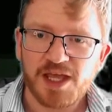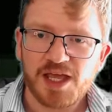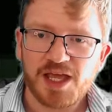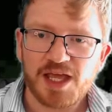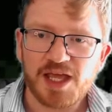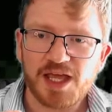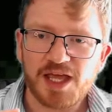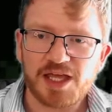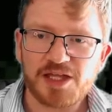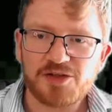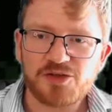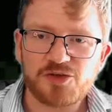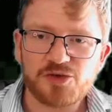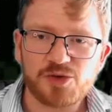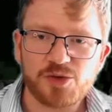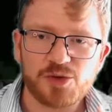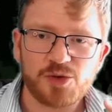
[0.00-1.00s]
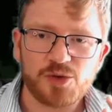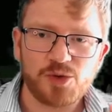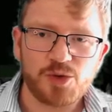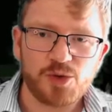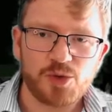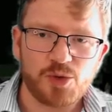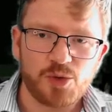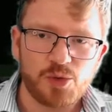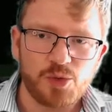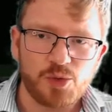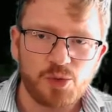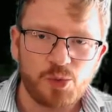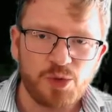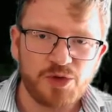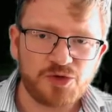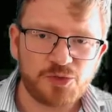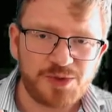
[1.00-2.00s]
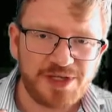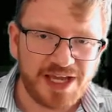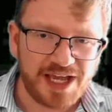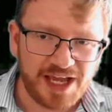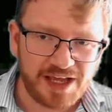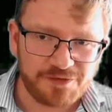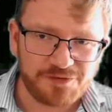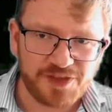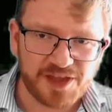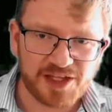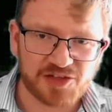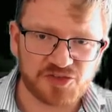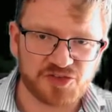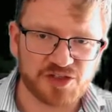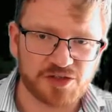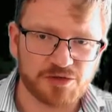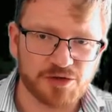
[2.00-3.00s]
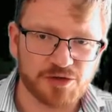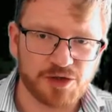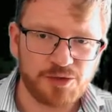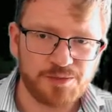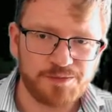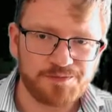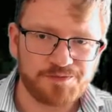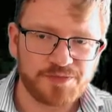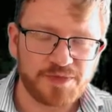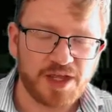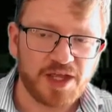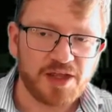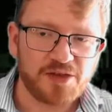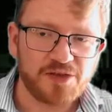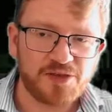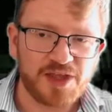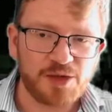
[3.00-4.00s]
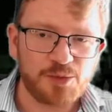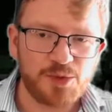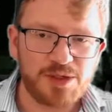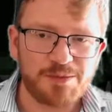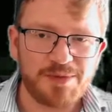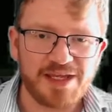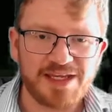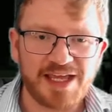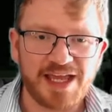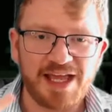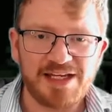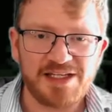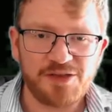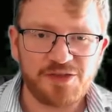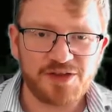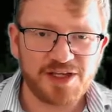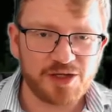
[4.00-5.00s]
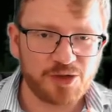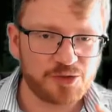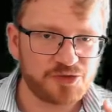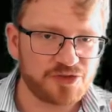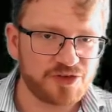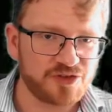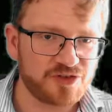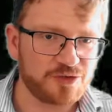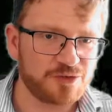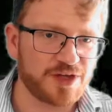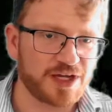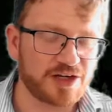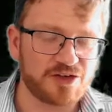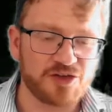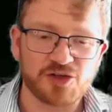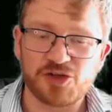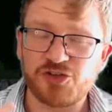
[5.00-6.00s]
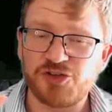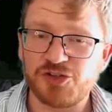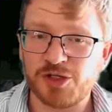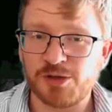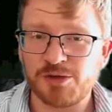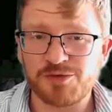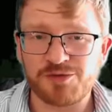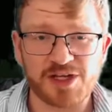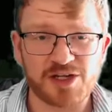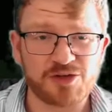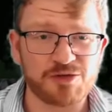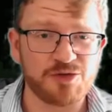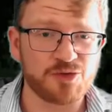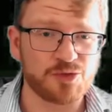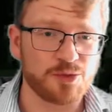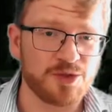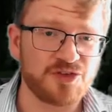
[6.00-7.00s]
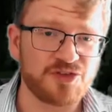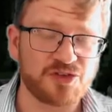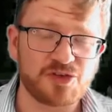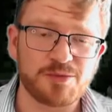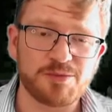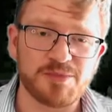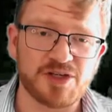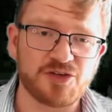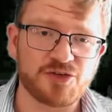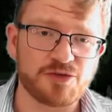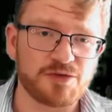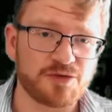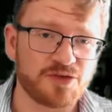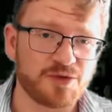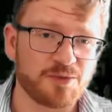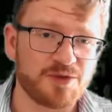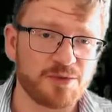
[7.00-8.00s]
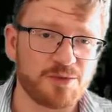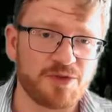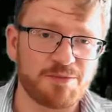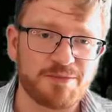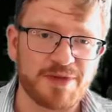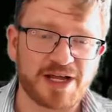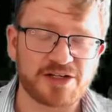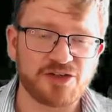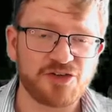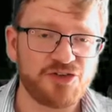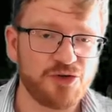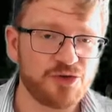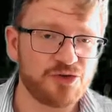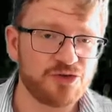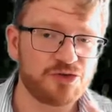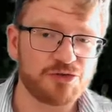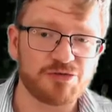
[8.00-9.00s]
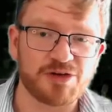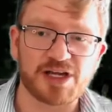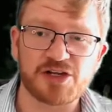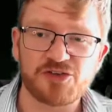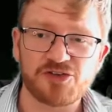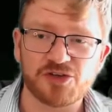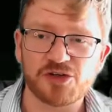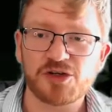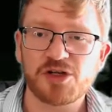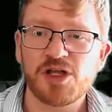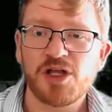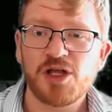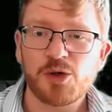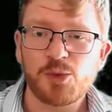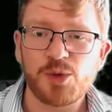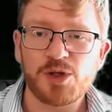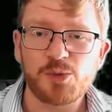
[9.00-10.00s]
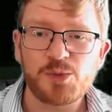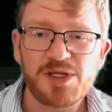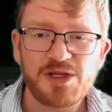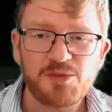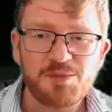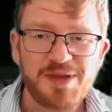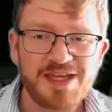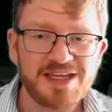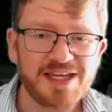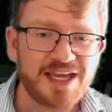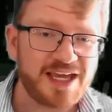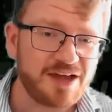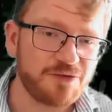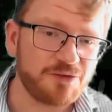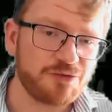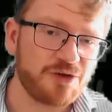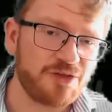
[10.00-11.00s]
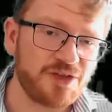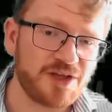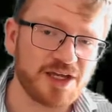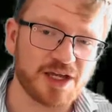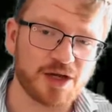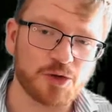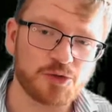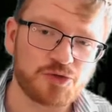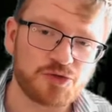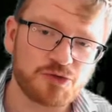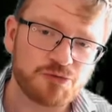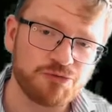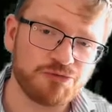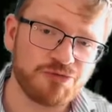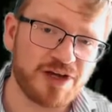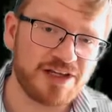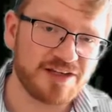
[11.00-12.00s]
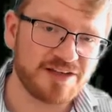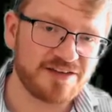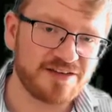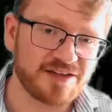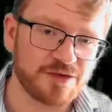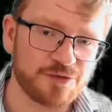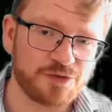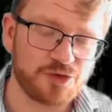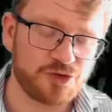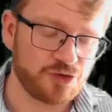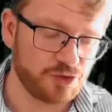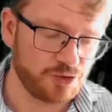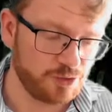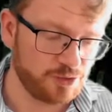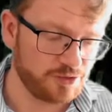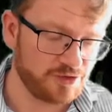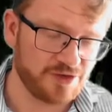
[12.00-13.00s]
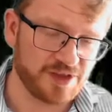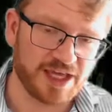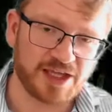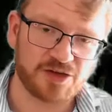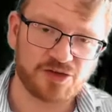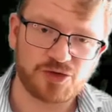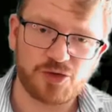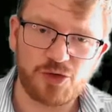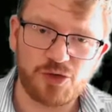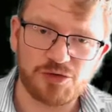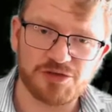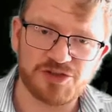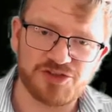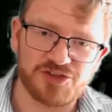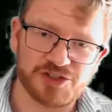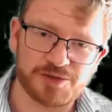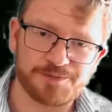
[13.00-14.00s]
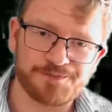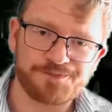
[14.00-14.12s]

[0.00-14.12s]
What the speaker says: And once we have that zero, then we make anything else that's a vector, because you know a vector is always just a measure of something with magnitude and direction, well, we make everything else relative to that origin.